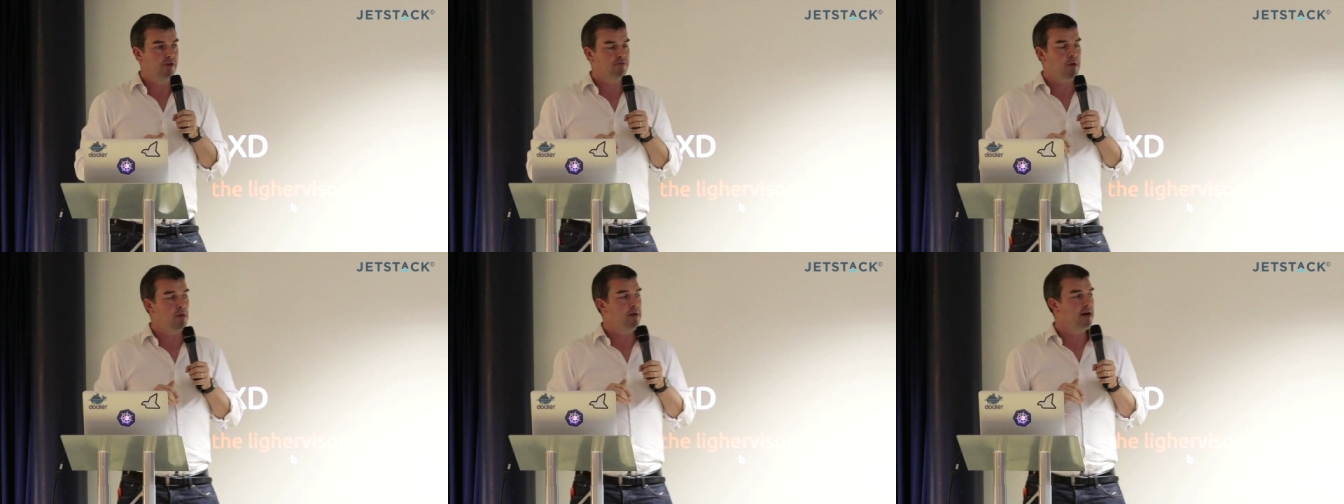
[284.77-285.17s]

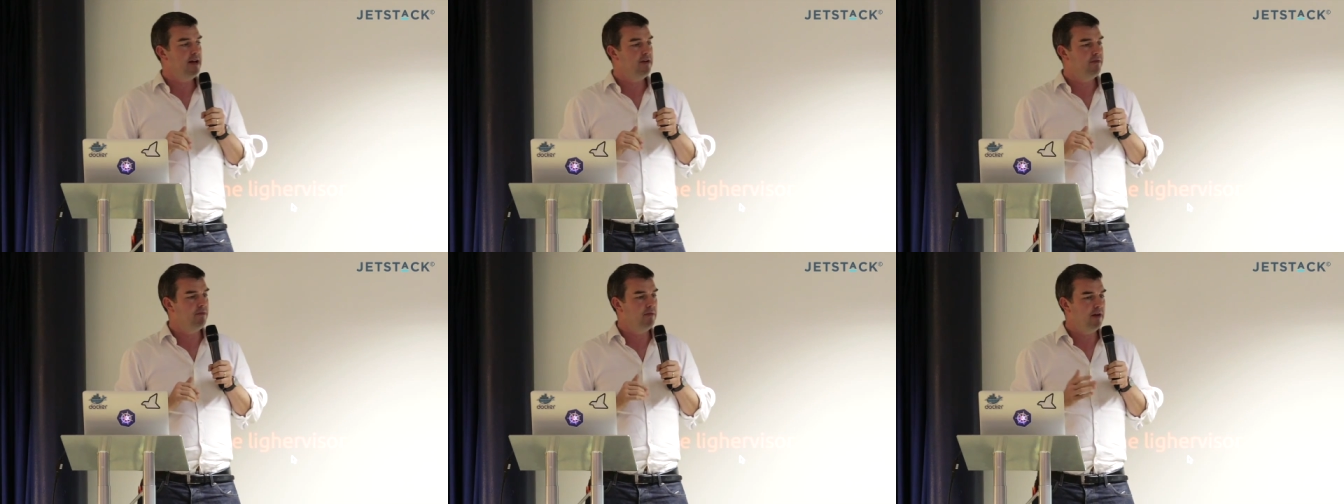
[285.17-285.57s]
There's
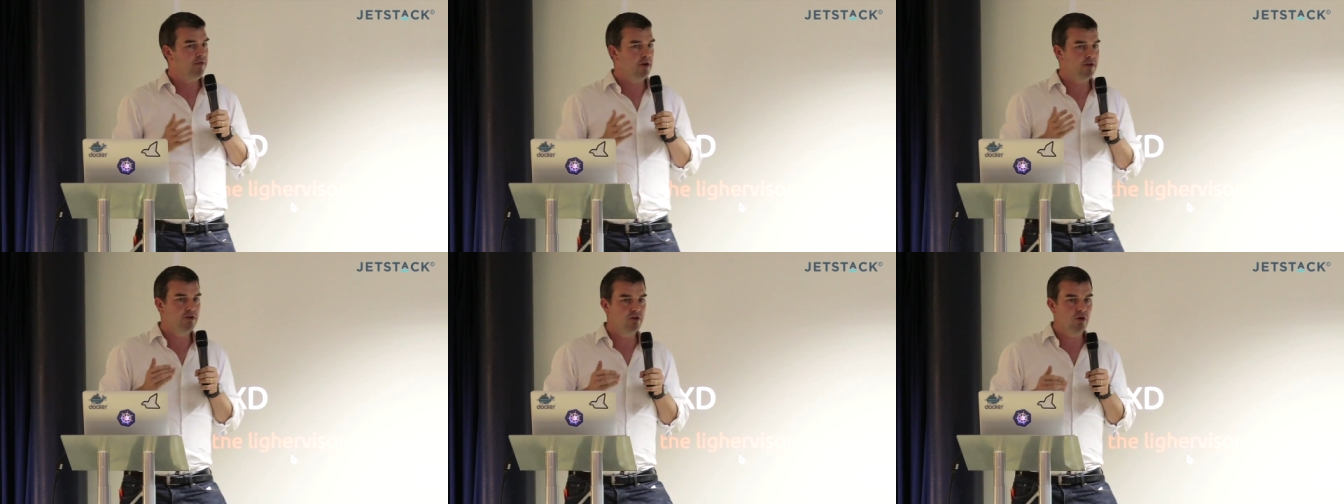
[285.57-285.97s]
probably, if
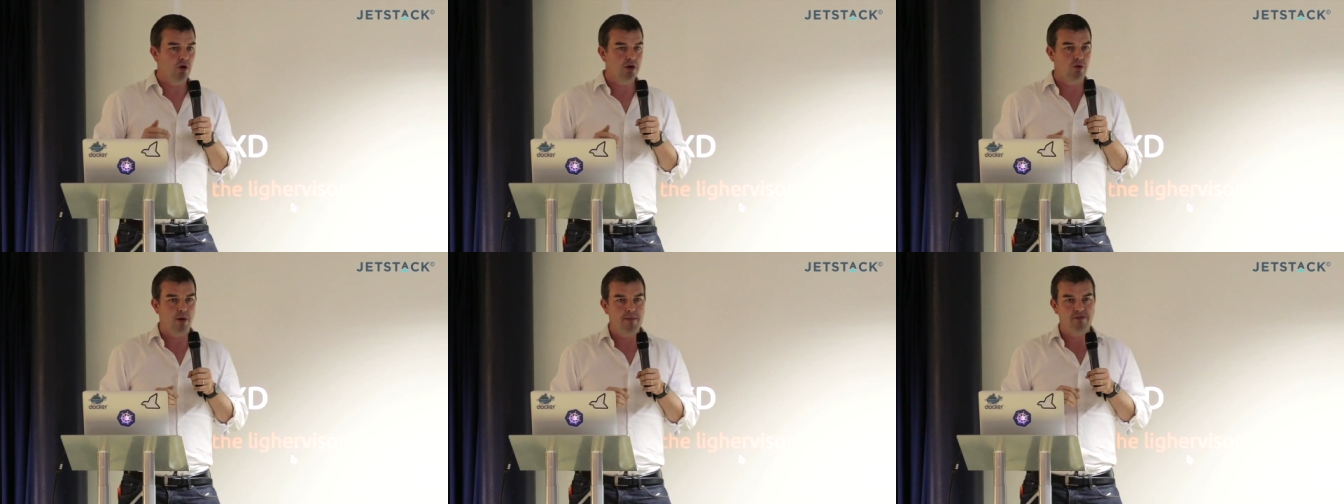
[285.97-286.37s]
you go to the
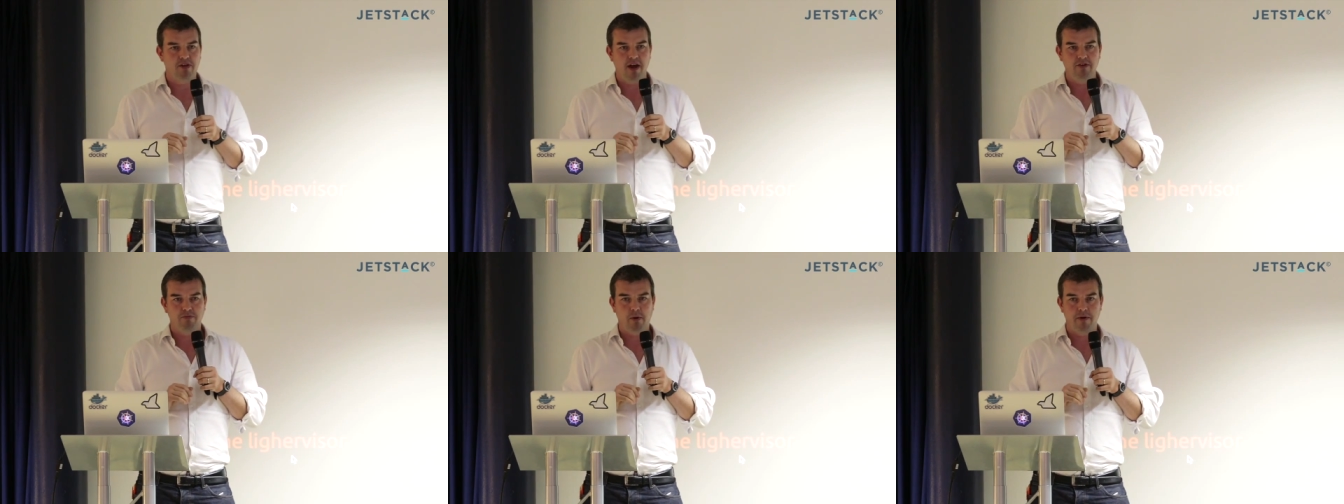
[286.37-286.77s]
Docker
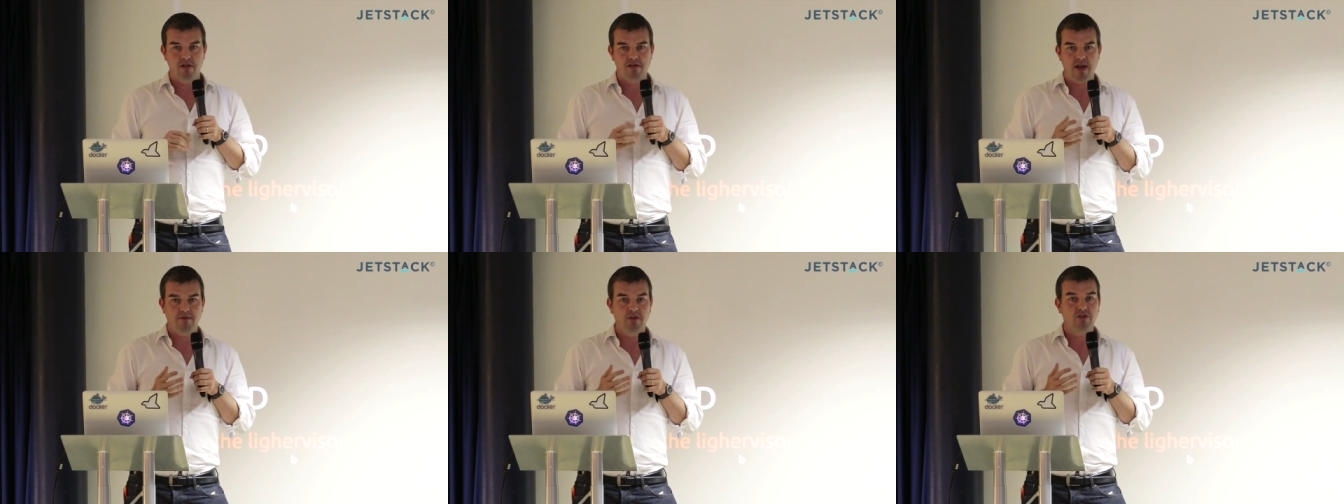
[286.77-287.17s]
website, there's probably
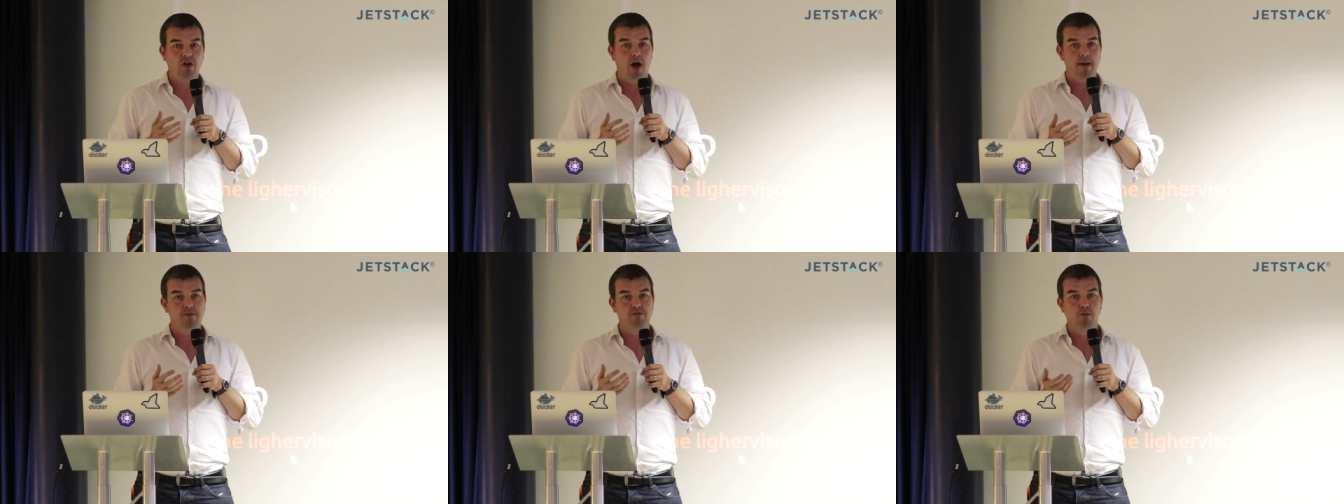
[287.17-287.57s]
7
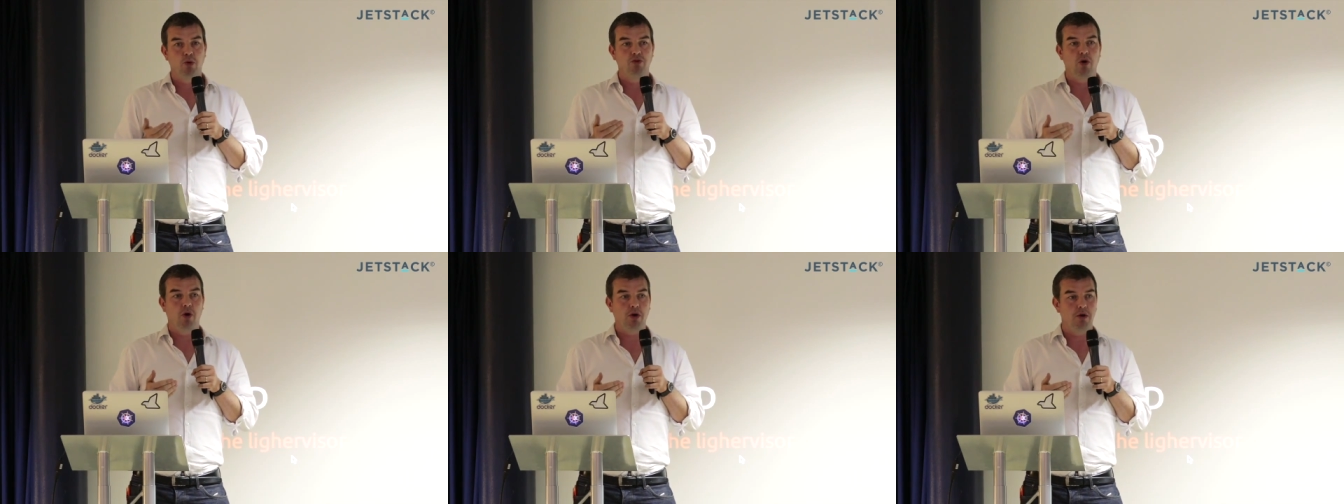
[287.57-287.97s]
times
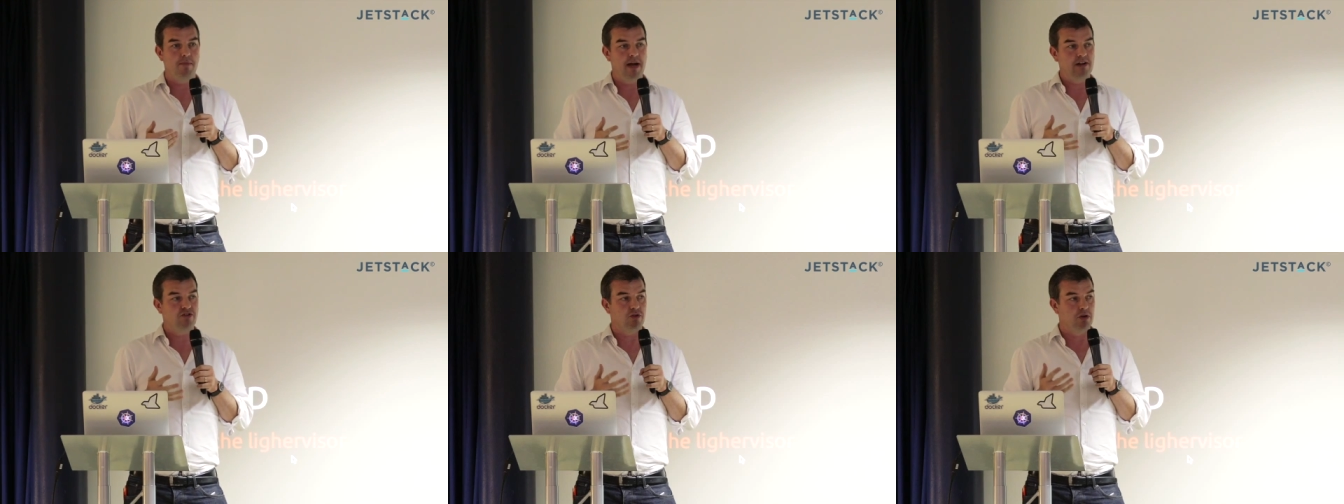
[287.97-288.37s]
more Docker
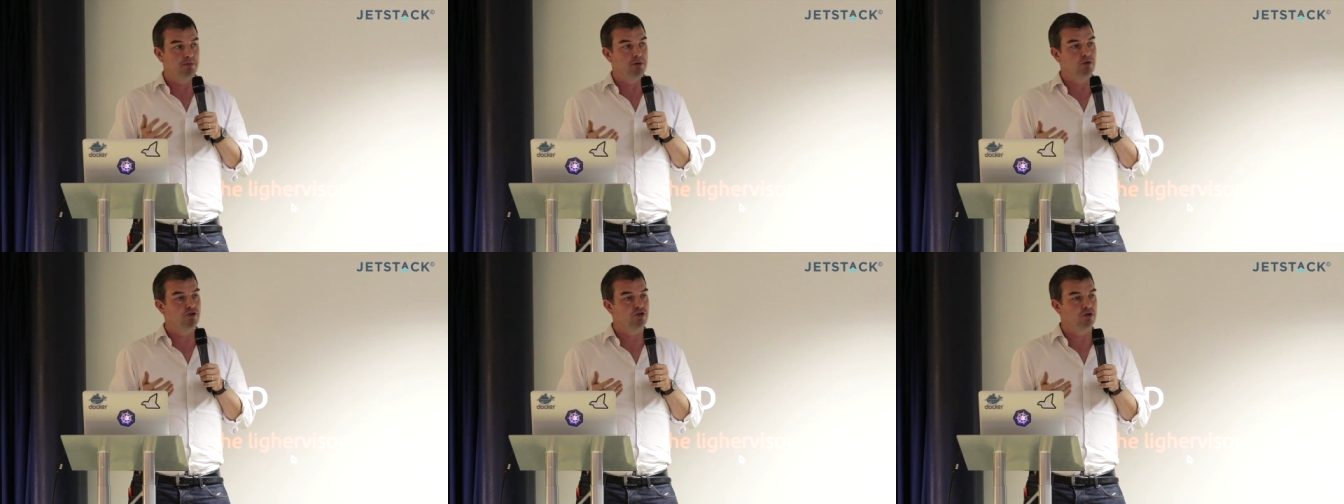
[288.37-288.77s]
based on
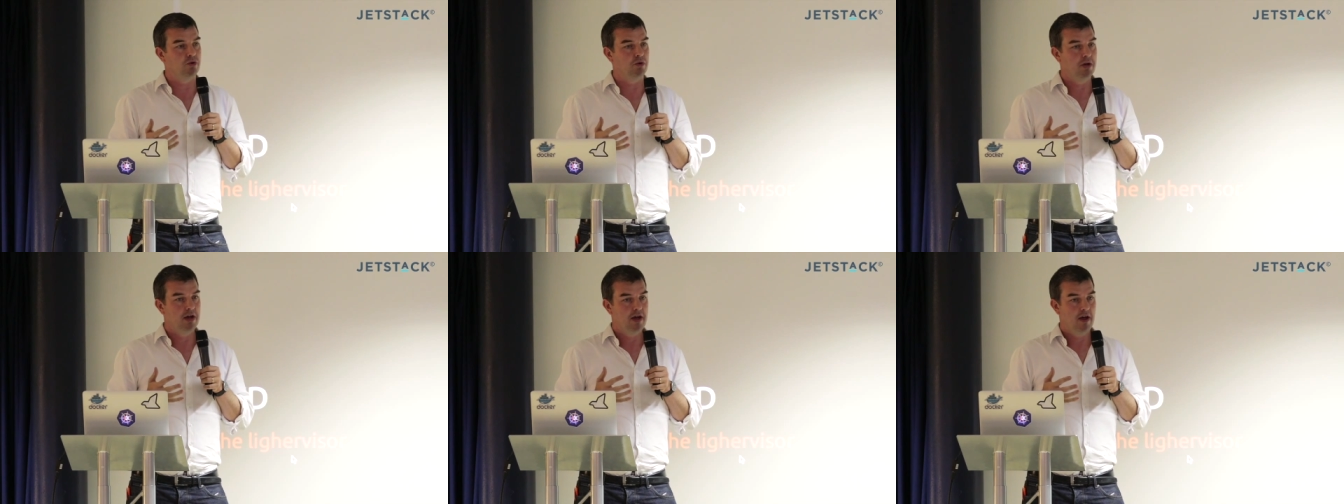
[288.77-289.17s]

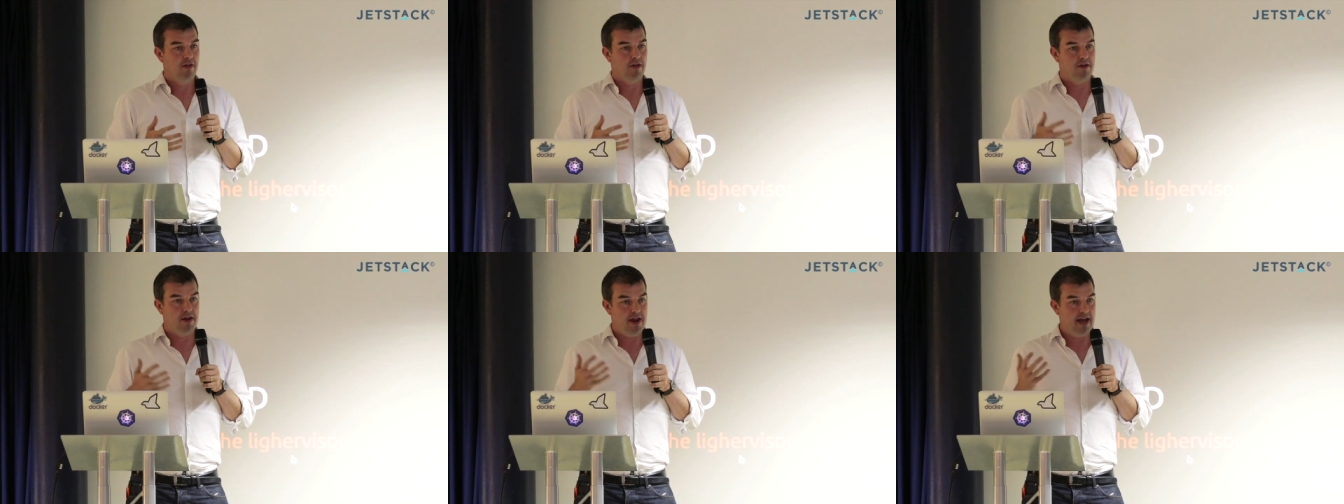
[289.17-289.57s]
Ubuntu
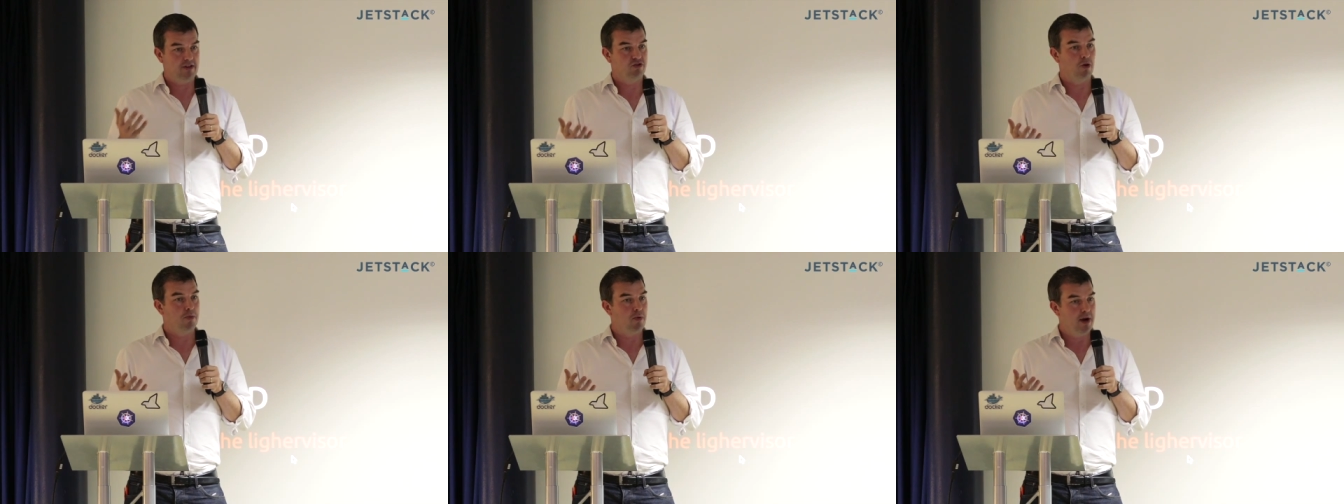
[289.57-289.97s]
than the
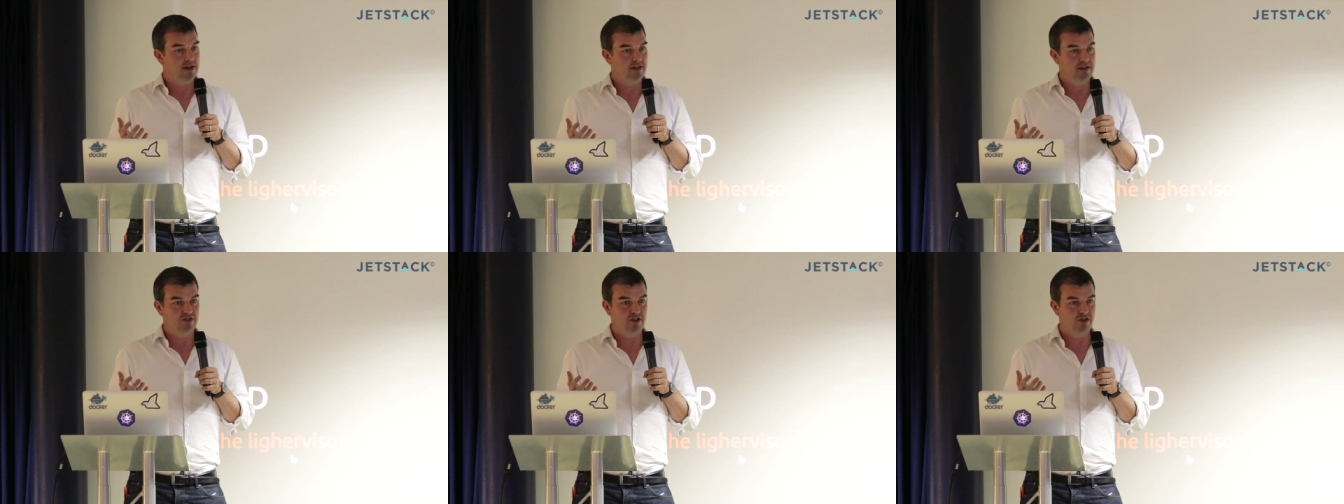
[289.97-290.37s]
next
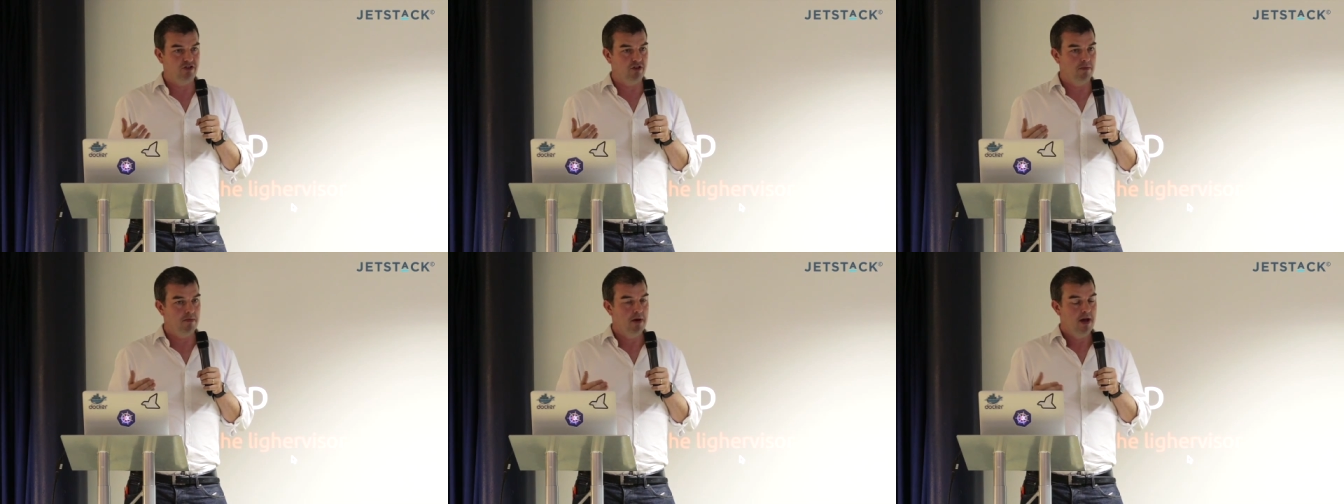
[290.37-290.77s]
operating
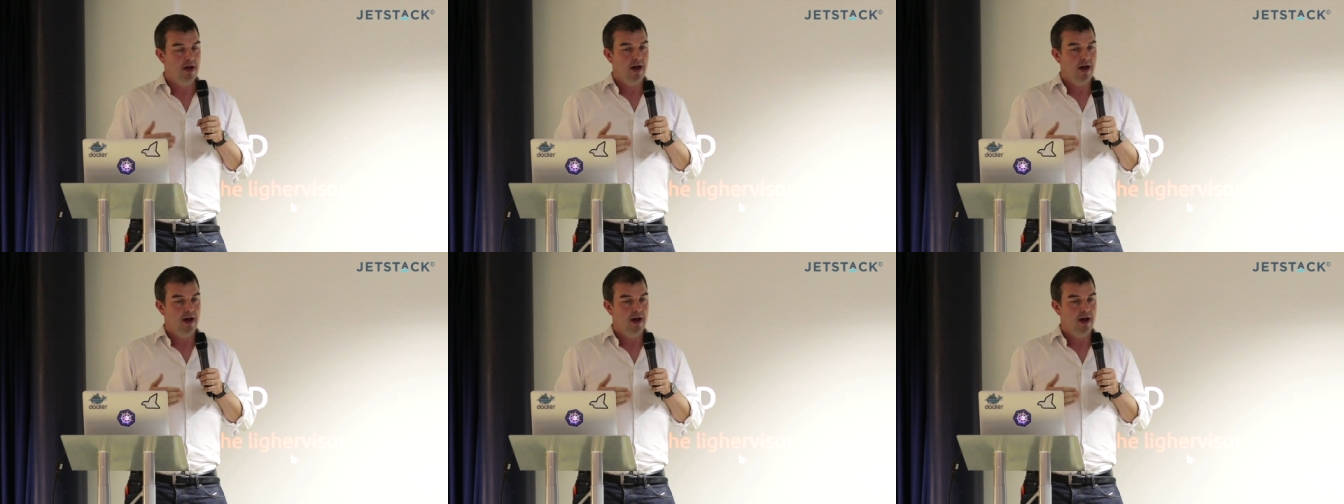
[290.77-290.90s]
system.